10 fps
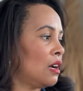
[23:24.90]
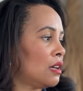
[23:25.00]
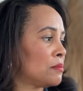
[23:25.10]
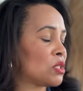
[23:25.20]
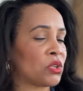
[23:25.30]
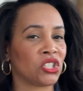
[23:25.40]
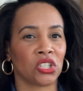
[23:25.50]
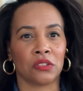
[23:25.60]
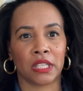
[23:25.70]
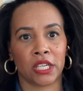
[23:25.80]
um,
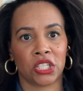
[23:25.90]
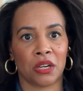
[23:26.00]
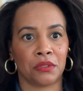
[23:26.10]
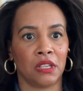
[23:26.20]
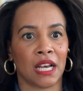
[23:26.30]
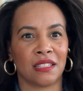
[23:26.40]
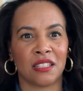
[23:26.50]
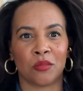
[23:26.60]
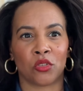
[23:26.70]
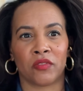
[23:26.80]
sweatshirt that I shared with you guys.
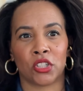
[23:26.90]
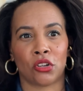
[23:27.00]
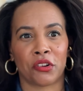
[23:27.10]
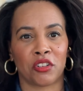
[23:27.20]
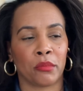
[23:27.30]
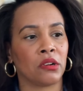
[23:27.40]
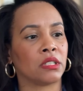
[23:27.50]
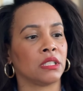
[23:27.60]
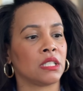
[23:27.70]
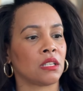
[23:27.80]
This is more of a darker
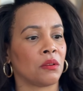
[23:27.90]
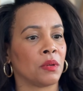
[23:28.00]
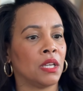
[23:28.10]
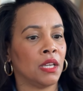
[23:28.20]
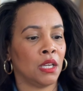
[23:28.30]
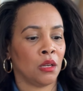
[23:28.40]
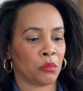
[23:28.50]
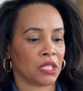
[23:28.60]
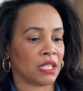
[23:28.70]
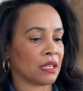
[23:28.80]
burgundy. So,
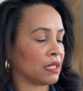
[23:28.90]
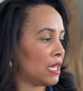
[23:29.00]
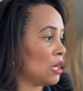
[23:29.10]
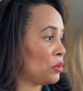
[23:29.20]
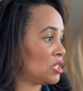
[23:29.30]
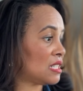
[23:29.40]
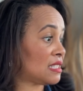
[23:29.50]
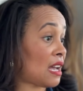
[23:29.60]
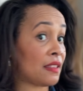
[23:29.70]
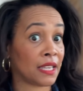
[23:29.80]
but yeah, can't wait to
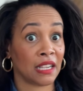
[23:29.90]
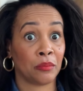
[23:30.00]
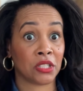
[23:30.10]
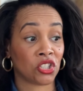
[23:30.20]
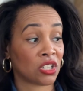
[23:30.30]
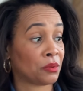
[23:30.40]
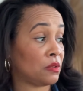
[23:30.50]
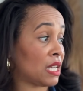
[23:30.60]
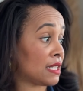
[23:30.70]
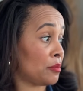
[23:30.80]
style that up and share with
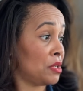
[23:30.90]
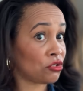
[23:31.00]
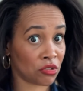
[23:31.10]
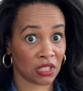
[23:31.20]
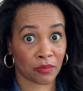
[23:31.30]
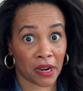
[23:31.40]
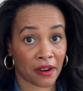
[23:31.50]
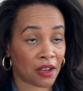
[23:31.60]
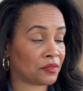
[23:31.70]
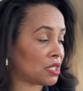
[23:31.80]
you guys a Pinterest
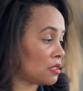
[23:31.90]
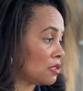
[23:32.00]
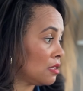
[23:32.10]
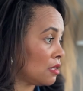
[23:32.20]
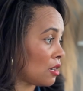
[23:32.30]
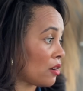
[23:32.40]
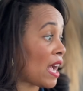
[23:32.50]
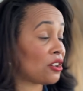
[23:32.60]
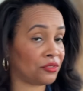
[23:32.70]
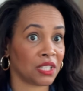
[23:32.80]
inspired outfits or
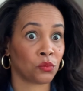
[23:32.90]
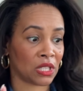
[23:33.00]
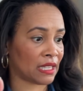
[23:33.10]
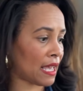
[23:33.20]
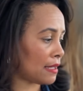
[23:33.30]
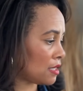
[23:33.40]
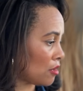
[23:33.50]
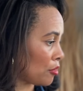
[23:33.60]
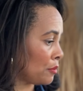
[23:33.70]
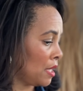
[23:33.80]
outfit with that.
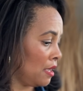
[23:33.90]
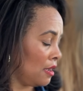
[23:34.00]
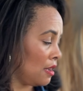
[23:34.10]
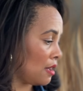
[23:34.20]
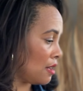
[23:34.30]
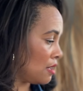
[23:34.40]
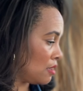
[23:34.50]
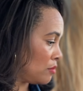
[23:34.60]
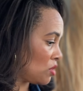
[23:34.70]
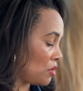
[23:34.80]
So,
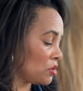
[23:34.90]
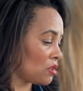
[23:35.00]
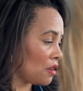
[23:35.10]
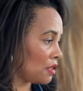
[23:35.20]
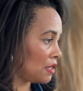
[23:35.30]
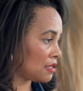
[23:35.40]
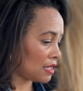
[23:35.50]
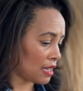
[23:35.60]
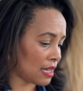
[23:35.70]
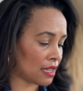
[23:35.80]
um, so those are all the things
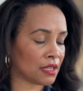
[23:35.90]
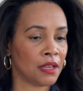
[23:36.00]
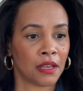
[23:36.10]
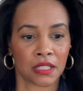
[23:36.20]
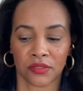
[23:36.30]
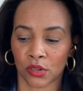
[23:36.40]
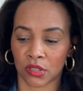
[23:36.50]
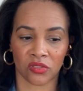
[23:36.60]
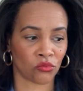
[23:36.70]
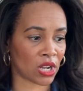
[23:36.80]
that I got as far
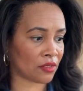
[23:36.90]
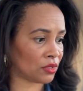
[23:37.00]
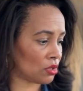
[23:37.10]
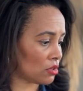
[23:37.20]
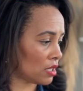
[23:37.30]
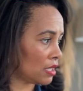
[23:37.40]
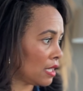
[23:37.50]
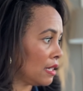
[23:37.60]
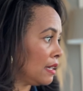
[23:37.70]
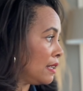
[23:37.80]
as from Ralph Lauren.
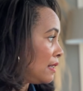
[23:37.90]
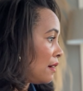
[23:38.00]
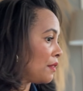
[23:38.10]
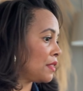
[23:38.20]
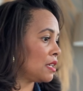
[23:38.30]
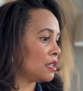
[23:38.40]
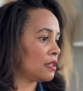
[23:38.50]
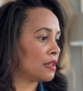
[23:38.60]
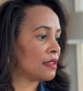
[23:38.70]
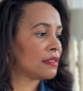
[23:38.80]
Now
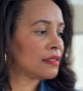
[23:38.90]
the